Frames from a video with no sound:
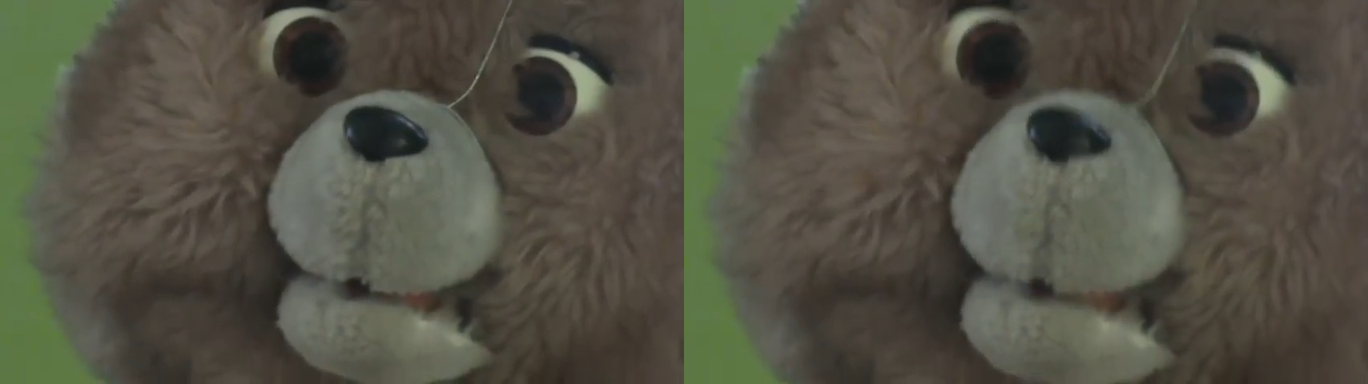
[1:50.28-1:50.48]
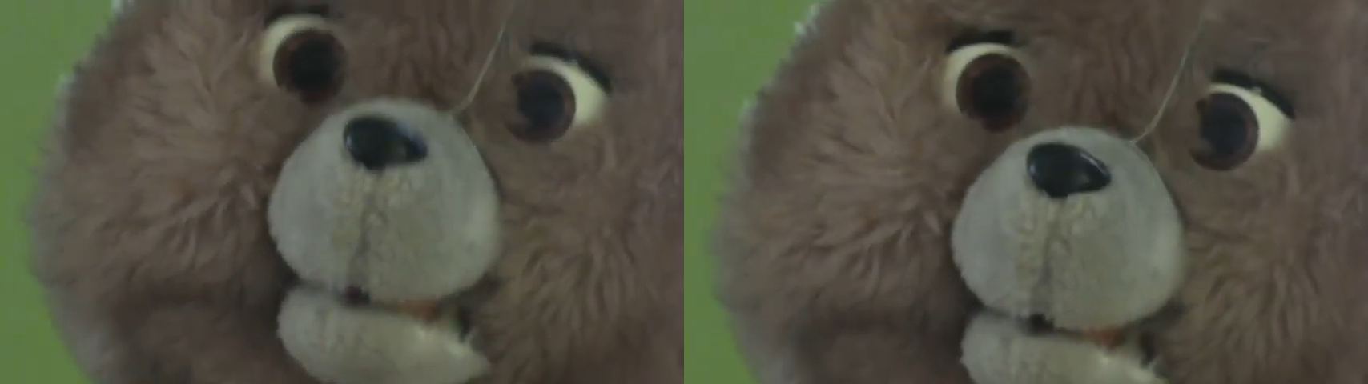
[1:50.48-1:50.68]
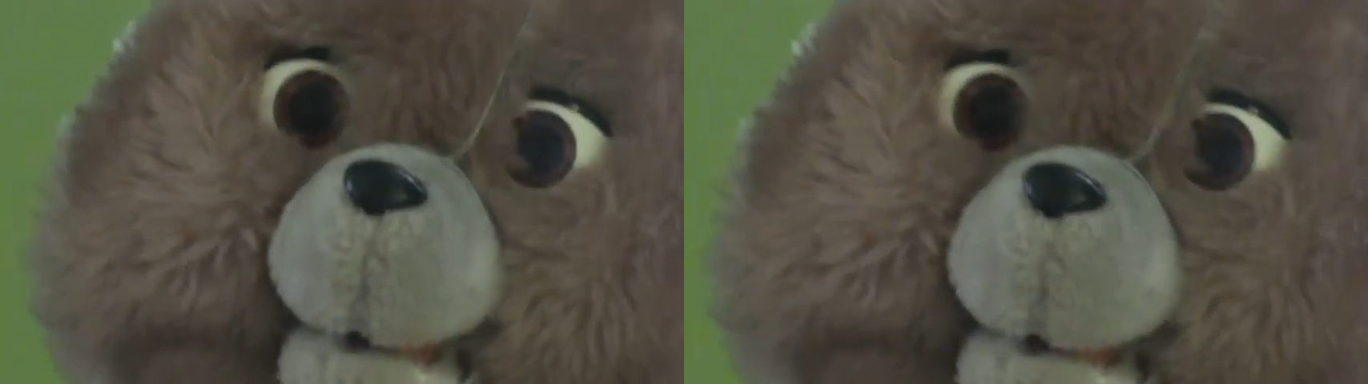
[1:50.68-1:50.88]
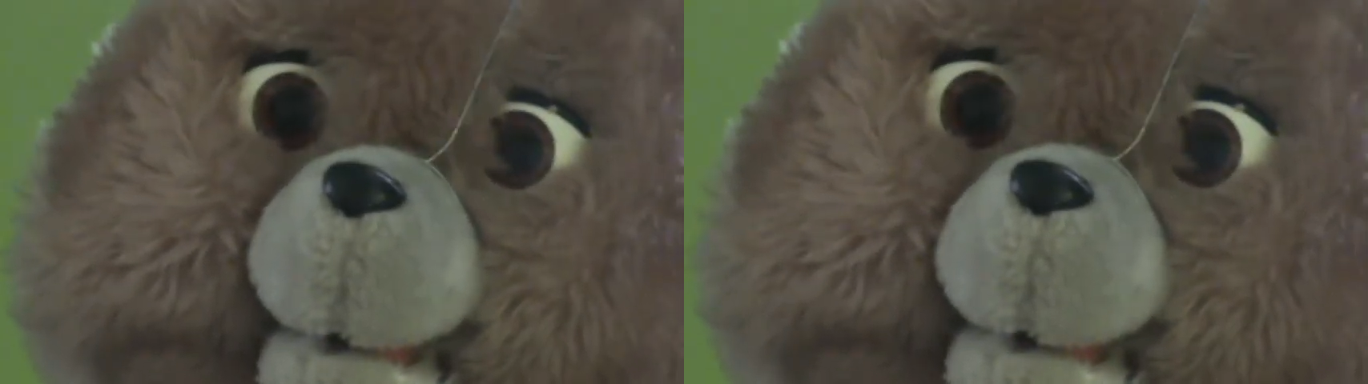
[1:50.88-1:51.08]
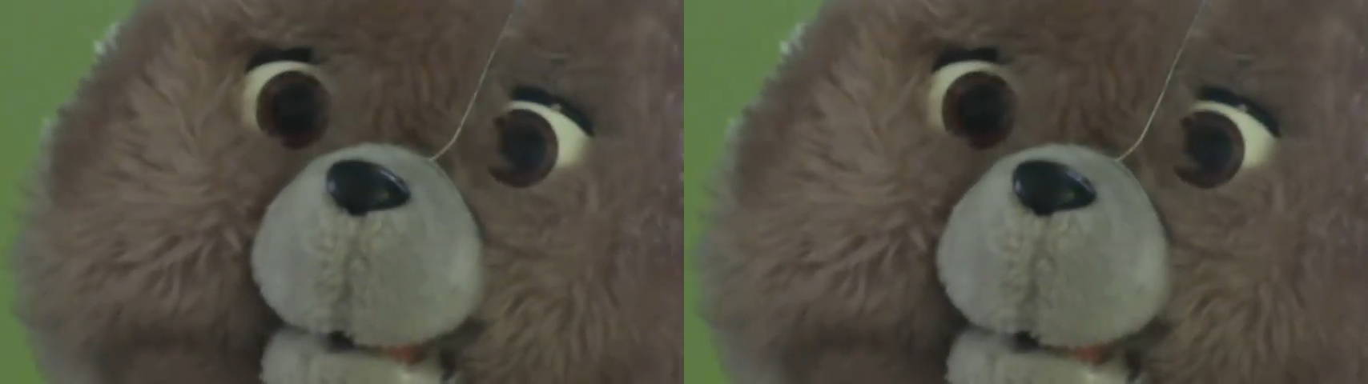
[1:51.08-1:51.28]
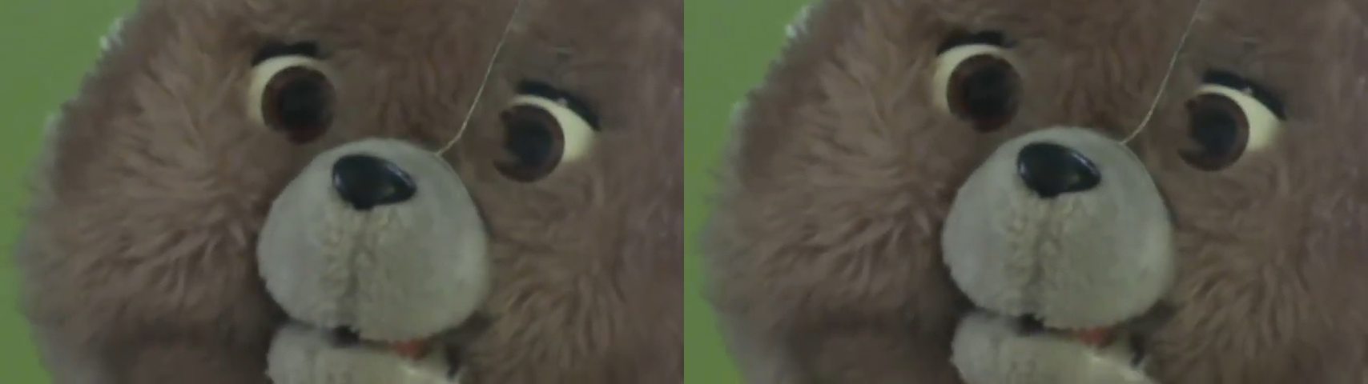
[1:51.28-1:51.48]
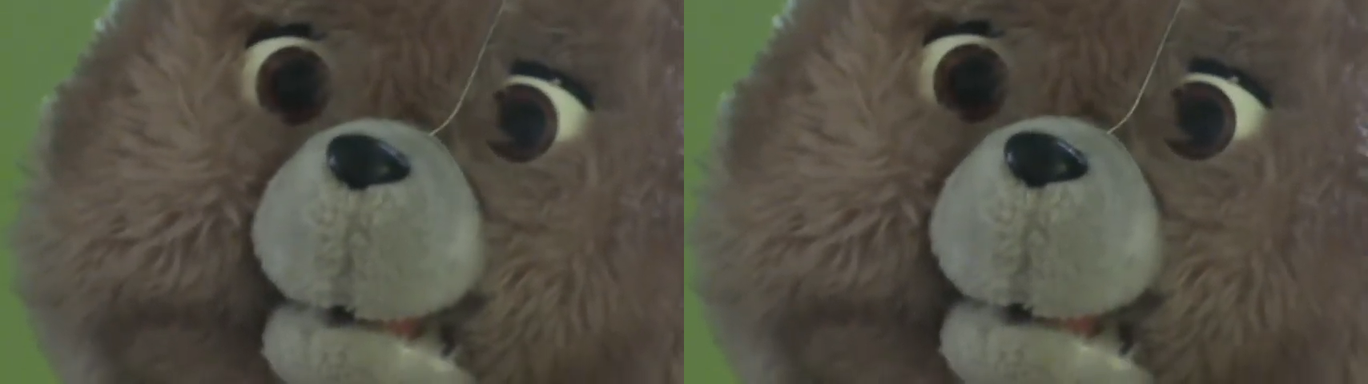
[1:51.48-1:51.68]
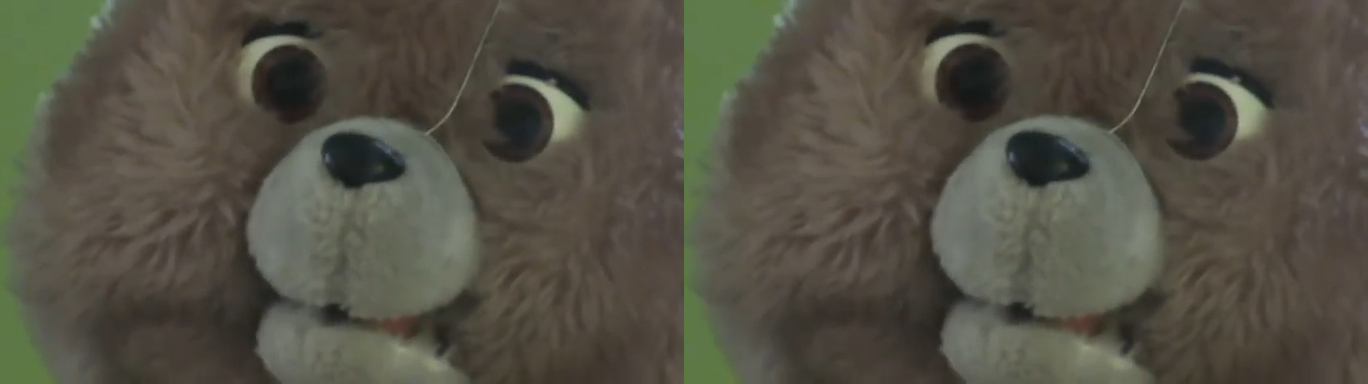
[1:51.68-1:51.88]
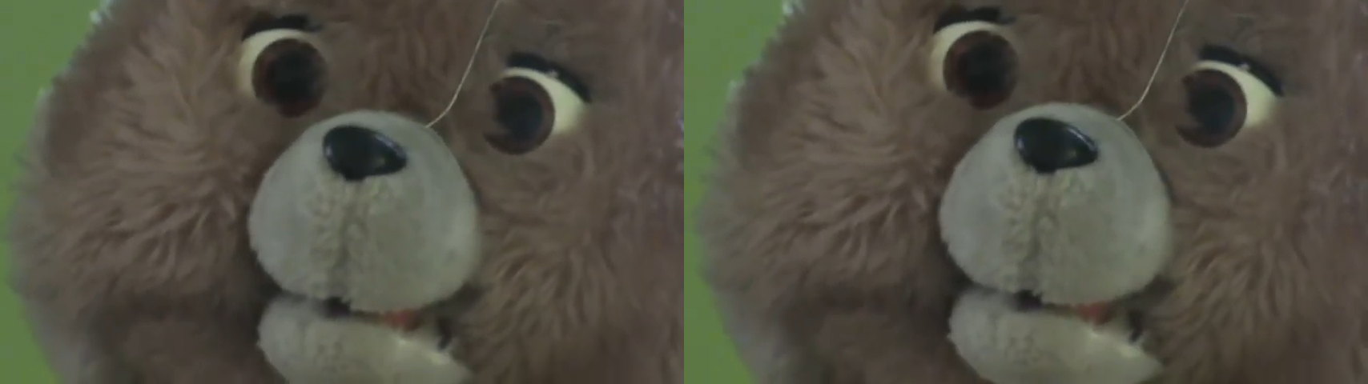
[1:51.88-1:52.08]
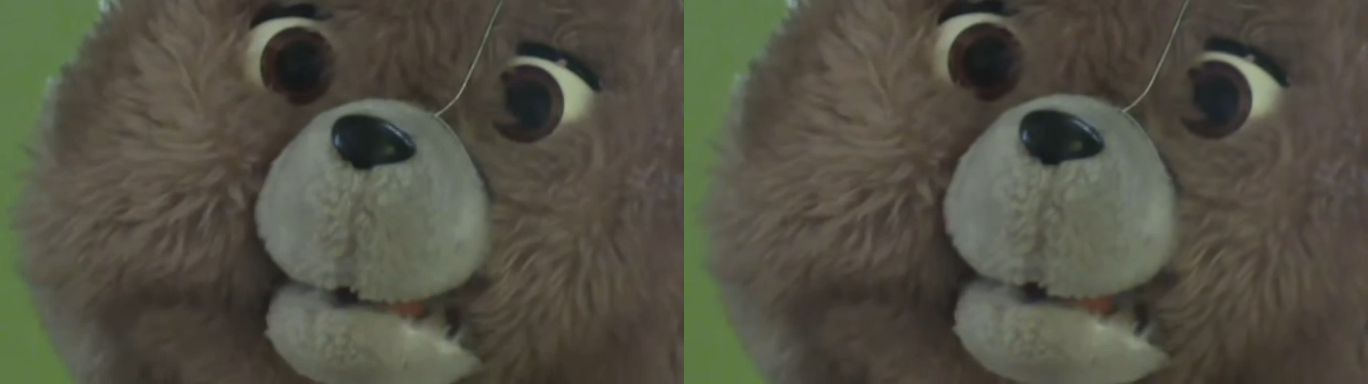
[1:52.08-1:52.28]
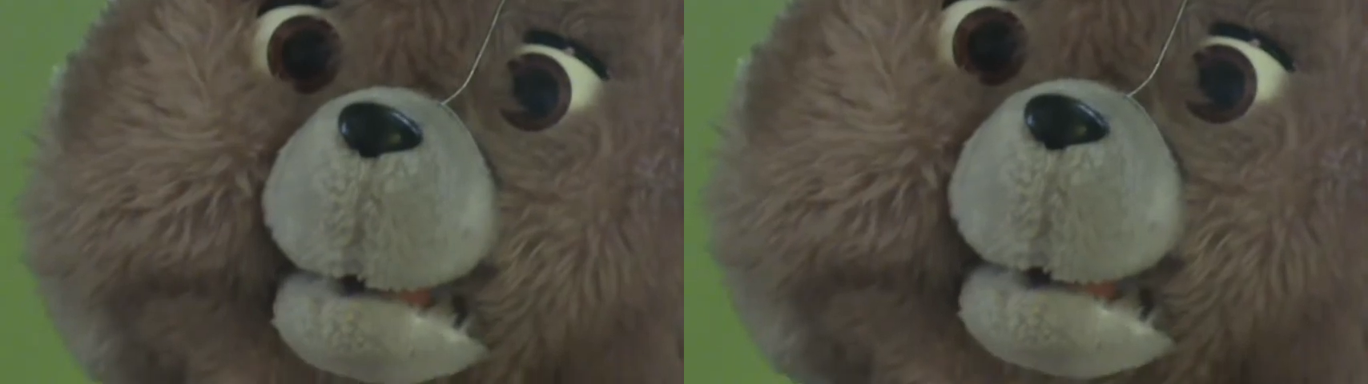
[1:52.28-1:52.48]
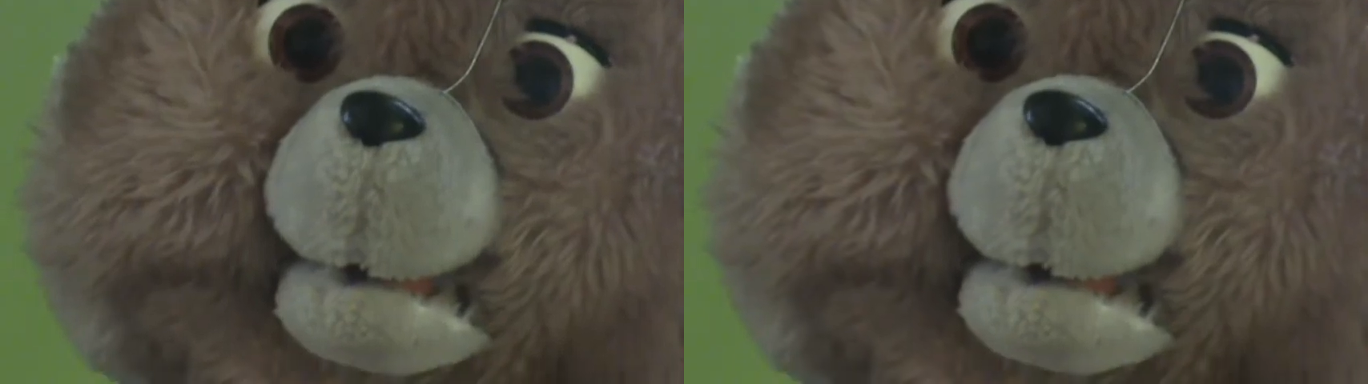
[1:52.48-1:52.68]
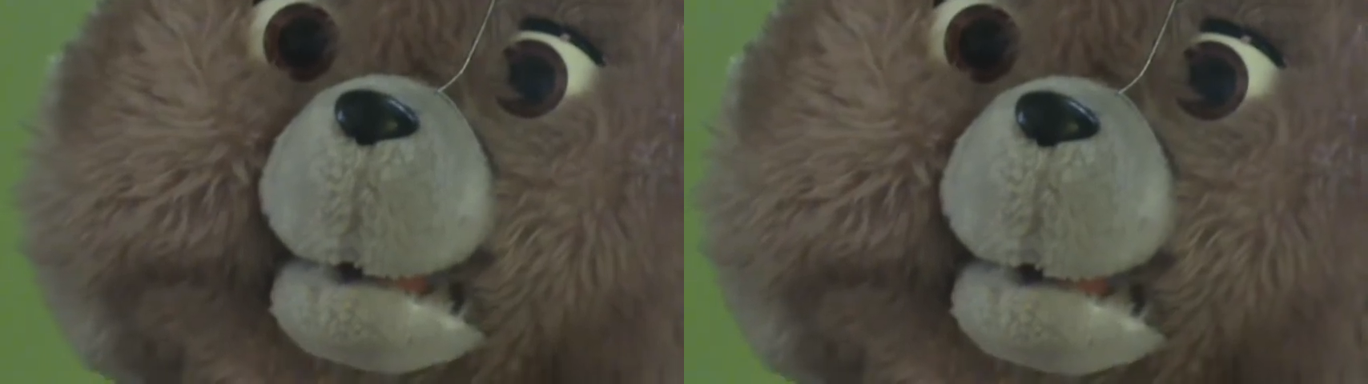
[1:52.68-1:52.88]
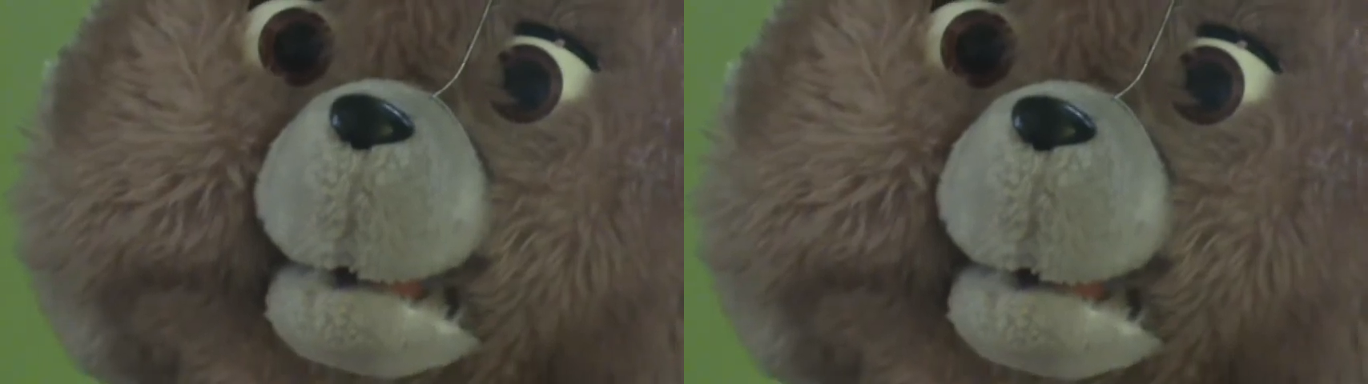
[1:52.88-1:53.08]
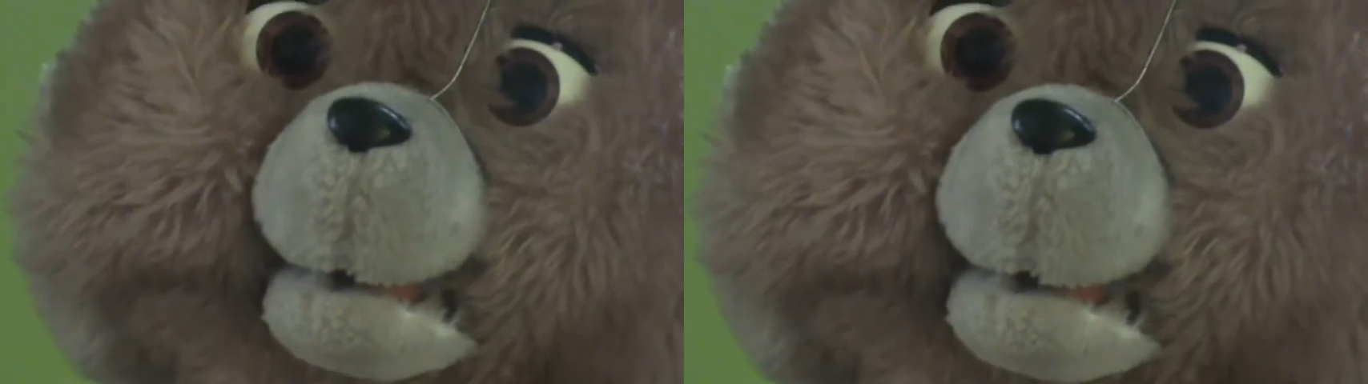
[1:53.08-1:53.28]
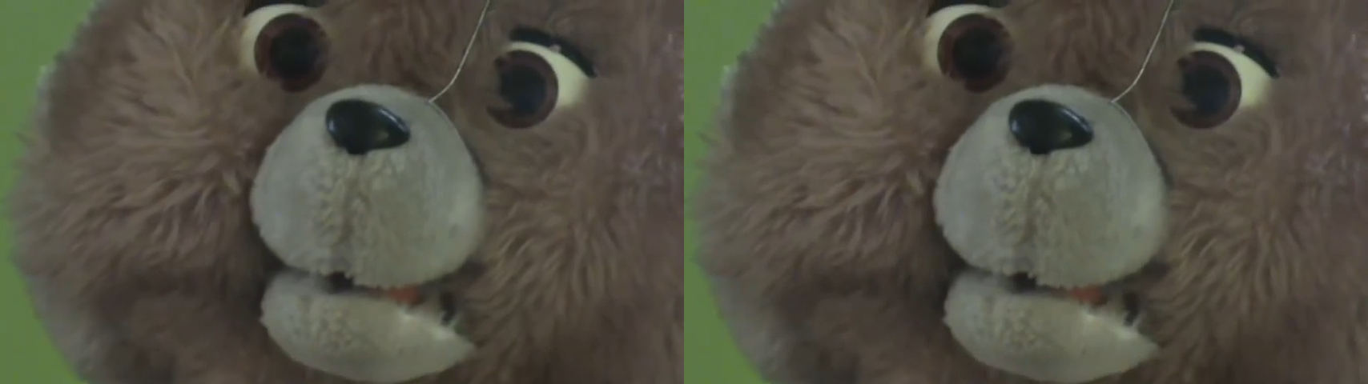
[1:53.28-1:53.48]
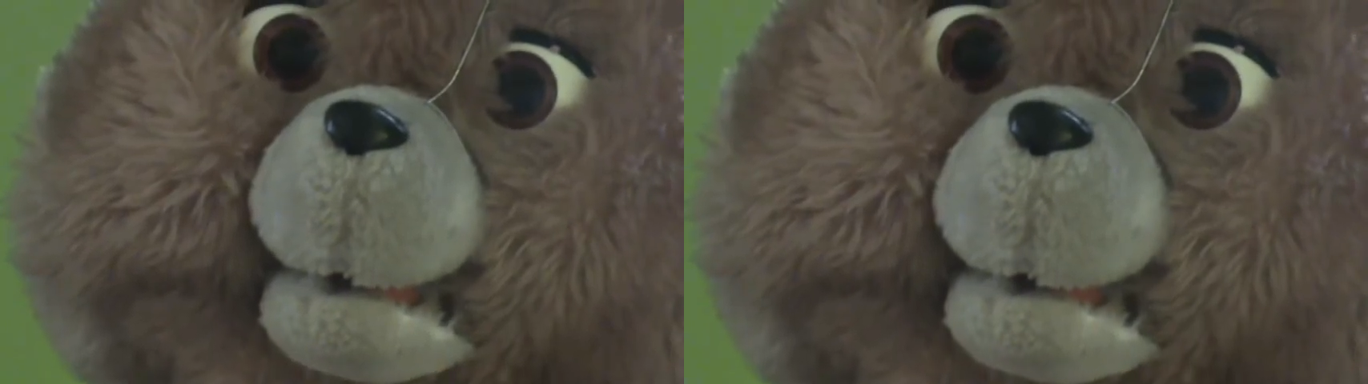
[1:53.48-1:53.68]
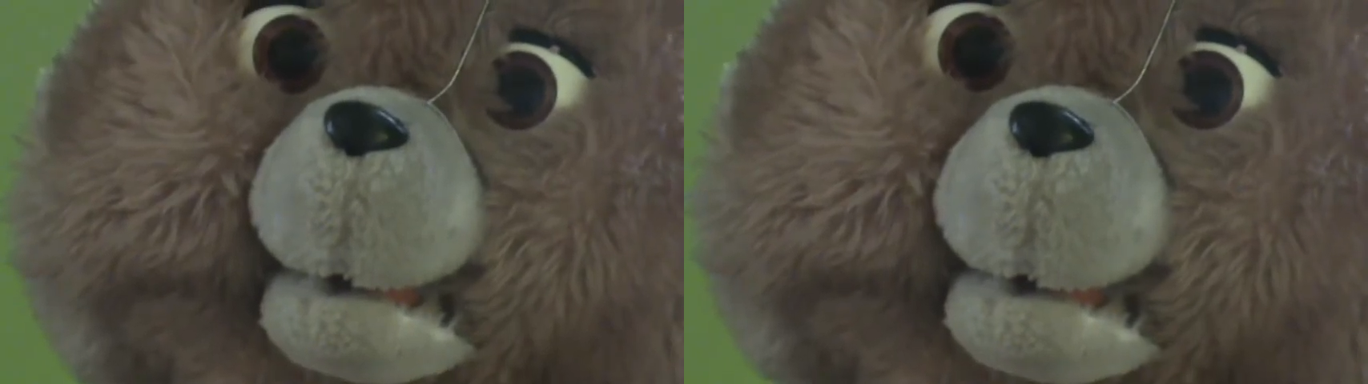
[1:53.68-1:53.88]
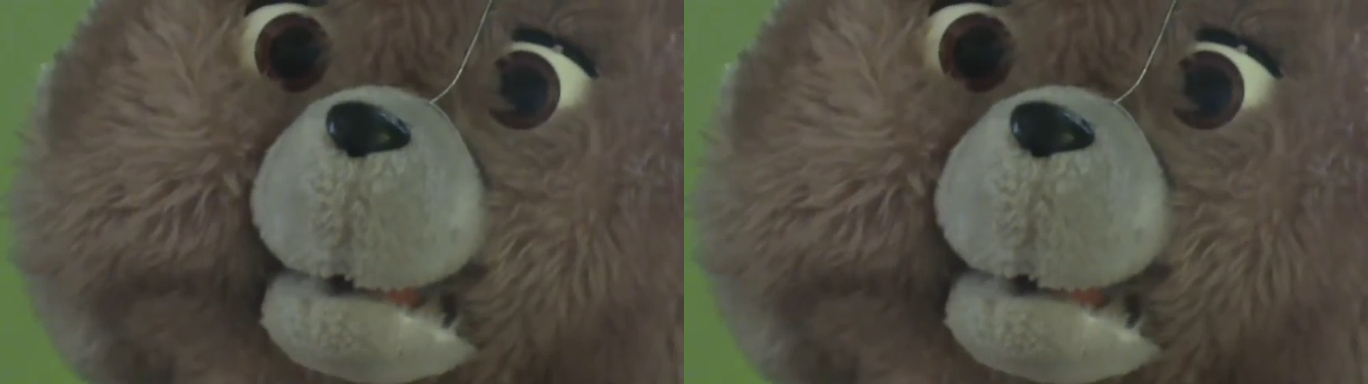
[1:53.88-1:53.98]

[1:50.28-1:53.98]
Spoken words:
Nobody's mouth can be seen.